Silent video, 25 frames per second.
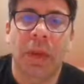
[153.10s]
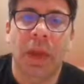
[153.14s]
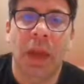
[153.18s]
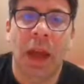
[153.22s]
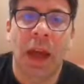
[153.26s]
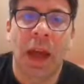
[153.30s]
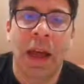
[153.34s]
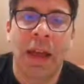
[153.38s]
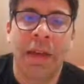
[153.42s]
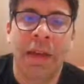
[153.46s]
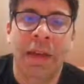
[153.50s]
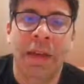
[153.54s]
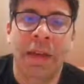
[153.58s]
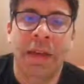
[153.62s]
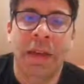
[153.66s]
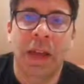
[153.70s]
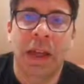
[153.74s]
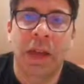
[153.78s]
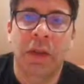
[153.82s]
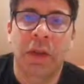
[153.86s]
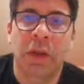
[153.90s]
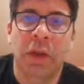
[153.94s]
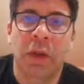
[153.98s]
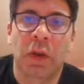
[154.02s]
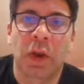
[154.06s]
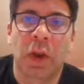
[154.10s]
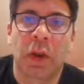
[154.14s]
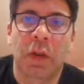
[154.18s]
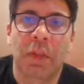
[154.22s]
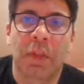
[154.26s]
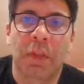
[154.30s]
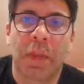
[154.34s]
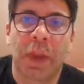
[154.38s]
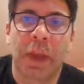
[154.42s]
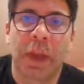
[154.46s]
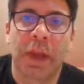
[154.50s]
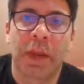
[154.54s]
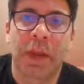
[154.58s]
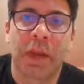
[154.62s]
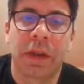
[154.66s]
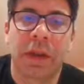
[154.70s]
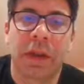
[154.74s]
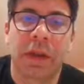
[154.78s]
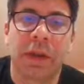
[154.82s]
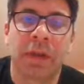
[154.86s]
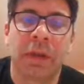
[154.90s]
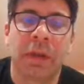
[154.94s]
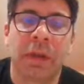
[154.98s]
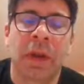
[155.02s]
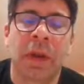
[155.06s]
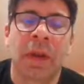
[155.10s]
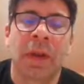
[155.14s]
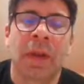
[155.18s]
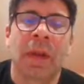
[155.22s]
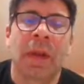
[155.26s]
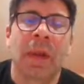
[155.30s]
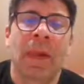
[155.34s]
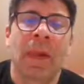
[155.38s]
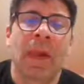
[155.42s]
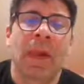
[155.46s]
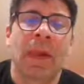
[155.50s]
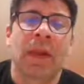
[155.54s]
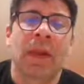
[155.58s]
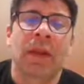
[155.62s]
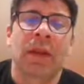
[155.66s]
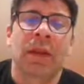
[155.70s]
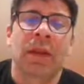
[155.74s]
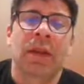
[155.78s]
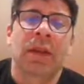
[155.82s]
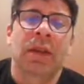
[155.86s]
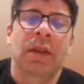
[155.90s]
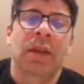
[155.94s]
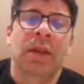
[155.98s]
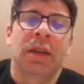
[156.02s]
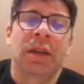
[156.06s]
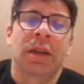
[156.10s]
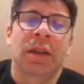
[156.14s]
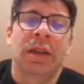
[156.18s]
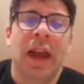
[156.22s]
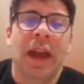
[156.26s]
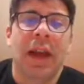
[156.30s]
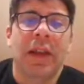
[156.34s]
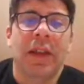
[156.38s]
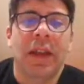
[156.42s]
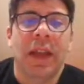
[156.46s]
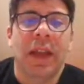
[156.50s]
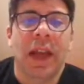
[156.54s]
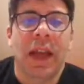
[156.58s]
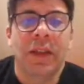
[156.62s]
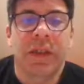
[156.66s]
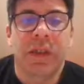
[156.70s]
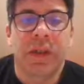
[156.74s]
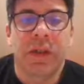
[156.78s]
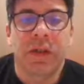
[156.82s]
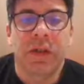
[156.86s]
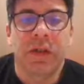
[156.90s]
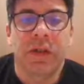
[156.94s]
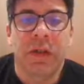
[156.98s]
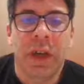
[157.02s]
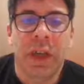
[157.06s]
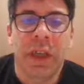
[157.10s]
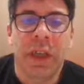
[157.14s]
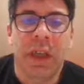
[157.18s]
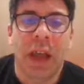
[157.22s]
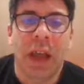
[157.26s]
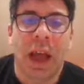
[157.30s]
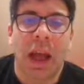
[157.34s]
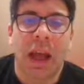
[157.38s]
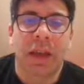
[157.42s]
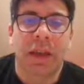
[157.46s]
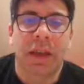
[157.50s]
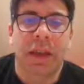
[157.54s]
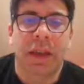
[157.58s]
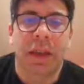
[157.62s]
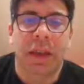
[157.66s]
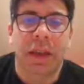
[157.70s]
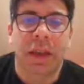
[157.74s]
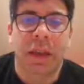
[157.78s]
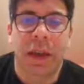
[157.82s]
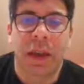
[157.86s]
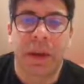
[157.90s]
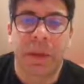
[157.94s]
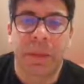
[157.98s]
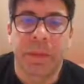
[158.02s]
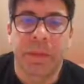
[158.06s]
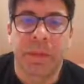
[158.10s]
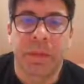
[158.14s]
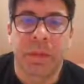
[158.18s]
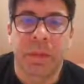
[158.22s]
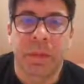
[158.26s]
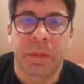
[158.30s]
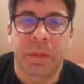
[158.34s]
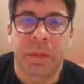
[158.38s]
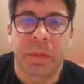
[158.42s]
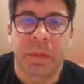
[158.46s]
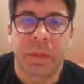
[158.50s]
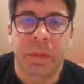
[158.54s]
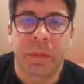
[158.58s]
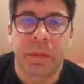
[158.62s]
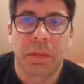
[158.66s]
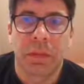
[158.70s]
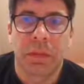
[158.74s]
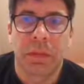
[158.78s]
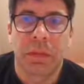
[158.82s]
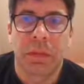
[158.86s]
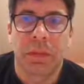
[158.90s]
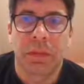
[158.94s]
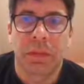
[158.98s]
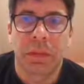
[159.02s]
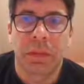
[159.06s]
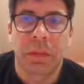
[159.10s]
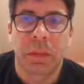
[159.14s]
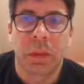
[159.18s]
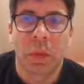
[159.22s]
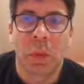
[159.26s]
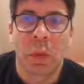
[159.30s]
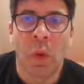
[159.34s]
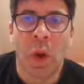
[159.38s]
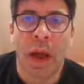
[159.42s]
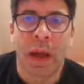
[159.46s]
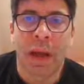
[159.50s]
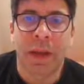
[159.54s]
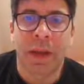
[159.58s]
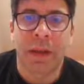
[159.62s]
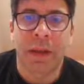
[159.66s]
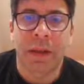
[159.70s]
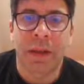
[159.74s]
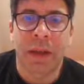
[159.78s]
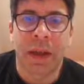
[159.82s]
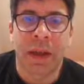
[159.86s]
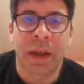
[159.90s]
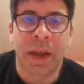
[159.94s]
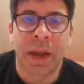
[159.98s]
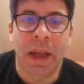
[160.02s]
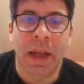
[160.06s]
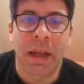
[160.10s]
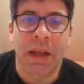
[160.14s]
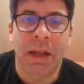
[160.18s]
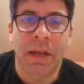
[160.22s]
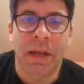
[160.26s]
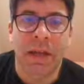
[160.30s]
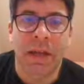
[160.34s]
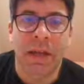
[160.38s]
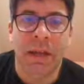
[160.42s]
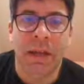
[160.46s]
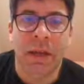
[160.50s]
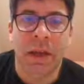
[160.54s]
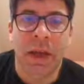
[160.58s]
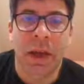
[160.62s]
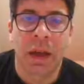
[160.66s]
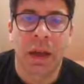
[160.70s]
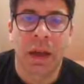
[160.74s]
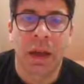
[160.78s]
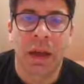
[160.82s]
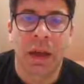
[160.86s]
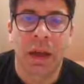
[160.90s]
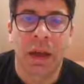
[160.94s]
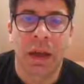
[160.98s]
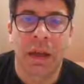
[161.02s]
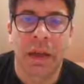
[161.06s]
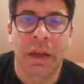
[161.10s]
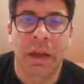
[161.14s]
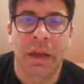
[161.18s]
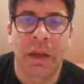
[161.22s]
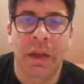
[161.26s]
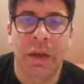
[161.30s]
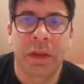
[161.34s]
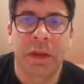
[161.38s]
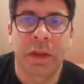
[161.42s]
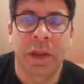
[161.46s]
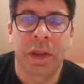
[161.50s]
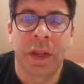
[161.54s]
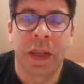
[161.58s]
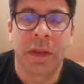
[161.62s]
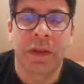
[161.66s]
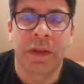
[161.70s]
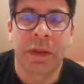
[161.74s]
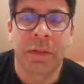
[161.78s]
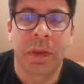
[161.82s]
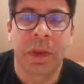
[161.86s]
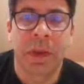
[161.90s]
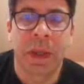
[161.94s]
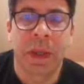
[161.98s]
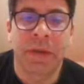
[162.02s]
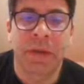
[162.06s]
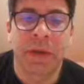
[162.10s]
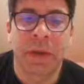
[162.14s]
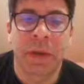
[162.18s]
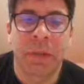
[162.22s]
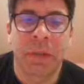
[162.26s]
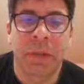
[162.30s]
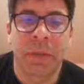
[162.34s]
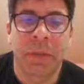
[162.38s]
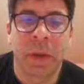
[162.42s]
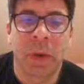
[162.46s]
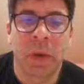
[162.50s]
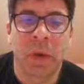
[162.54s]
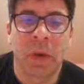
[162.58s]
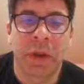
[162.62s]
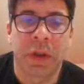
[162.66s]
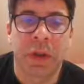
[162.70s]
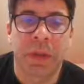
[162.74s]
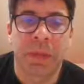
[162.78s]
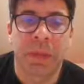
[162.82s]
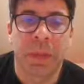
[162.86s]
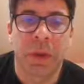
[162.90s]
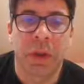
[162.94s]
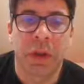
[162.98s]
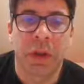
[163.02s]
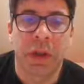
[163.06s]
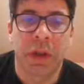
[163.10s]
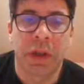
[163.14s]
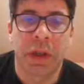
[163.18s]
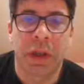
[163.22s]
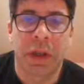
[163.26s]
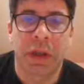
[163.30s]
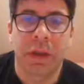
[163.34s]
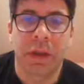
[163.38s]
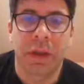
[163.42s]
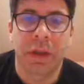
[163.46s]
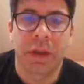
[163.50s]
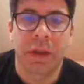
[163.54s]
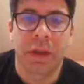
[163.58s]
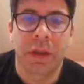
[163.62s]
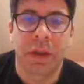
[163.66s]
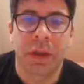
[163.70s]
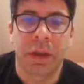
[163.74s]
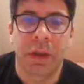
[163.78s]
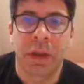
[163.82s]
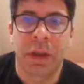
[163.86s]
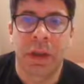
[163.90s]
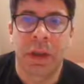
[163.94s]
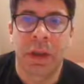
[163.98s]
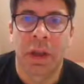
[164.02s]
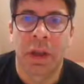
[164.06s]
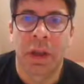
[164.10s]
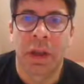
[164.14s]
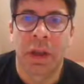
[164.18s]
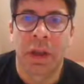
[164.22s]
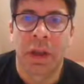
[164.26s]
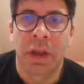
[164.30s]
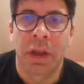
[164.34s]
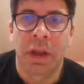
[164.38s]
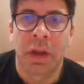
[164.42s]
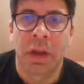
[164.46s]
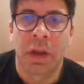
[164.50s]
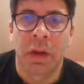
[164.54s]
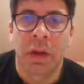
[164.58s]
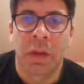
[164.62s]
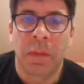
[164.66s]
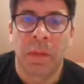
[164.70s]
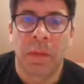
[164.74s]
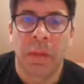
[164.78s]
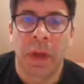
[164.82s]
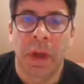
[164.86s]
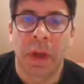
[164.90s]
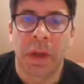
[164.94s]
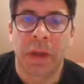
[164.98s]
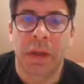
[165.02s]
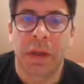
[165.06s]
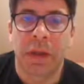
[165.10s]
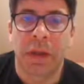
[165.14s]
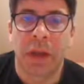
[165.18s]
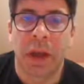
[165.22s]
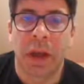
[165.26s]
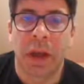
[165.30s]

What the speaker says: and instead took on b2. Now the engine's really liking white. I guess the engine believes the pawn is poisoned. But